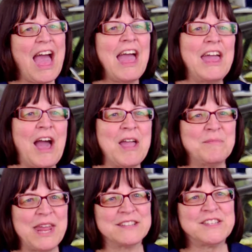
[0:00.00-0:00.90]
Hi, I
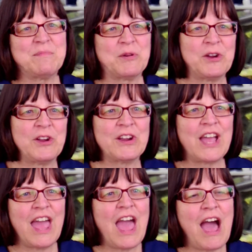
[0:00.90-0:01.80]
am Nancy Berg.
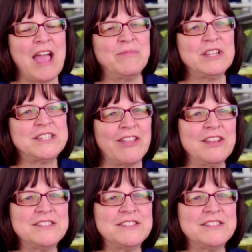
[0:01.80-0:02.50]
I am the deli